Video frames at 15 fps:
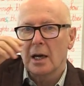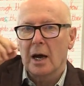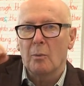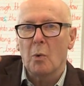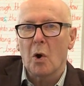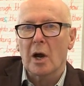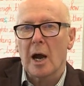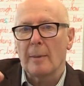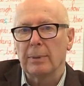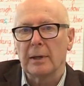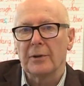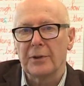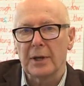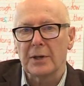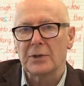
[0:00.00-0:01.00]
and what couple
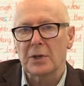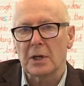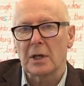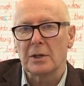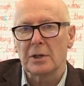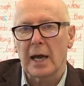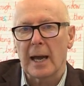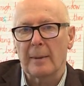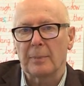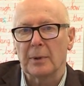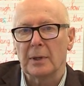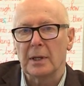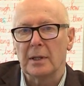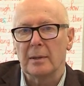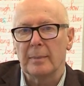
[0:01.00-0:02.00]
of things are going to
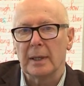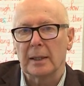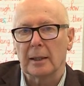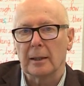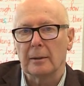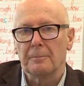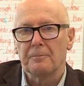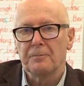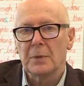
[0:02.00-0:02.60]
happen in the middle.